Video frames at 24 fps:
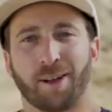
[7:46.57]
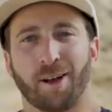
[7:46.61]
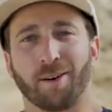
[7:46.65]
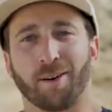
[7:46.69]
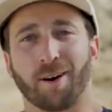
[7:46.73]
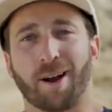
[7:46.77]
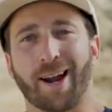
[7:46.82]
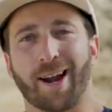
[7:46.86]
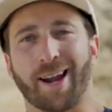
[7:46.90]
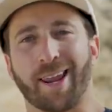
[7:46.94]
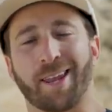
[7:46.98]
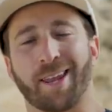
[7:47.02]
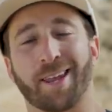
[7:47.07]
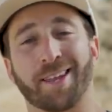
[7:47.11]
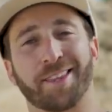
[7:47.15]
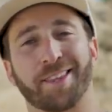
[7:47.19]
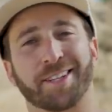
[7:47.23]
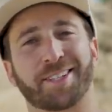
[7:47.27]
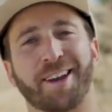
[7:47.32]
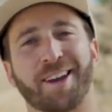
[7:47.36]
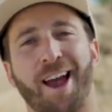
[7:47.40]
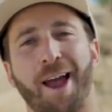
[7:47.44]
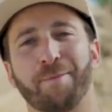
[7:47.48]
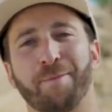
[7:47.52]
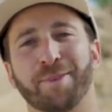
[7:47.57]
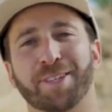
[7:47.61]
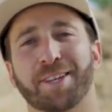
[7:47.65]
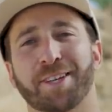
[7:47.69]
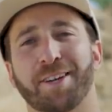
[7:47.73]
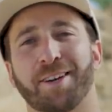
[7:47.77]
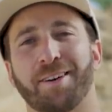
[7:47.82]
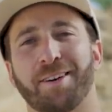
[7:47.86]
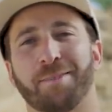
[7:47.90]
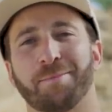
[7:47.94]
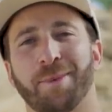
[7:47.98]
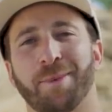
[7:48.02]
Alrighty, the time has
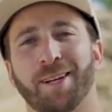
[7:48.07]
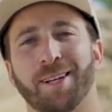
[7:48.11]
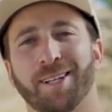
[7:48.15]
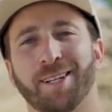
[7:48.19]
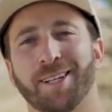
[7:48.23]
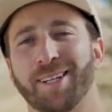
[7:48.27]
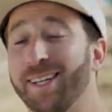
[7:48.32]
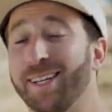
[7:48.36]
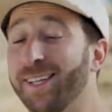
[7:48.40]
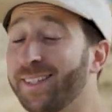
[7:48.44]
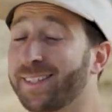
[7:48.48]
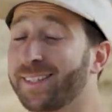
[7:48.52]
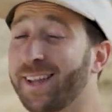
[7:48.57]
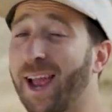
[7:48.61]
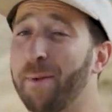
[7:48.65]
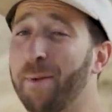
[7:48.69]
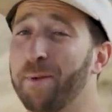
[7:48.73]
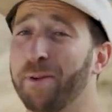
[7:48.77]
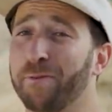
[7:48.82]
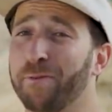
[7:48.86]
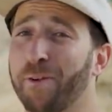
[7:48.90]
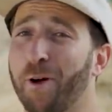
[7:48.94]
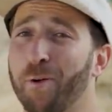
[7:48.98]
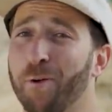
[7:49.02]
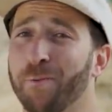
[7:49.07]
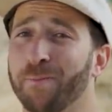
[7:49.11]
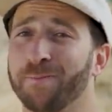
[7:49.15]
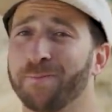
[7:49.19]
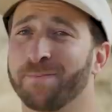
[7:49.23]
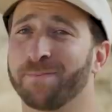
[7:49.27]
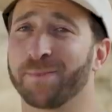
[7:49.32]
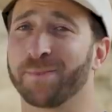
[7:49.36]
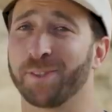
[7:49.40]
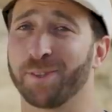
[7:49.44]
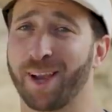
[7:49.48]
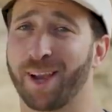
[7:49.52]
come. It's time to vote.
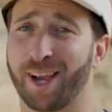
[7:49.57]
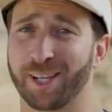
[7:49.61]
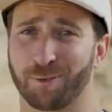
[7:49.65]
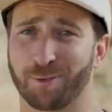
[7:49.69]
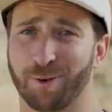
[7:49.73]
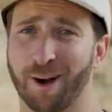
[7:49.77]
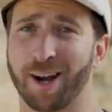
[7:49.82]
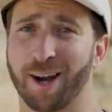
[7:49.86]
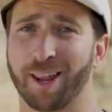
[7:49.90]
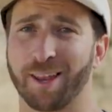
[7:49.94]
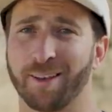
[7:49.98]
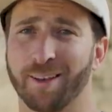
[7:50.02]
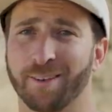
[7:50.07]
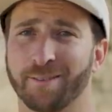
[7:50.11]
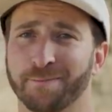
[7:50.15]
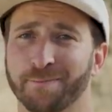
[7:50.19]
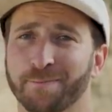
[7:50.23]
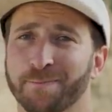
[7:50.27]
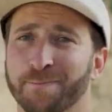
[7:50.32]
You guys ready?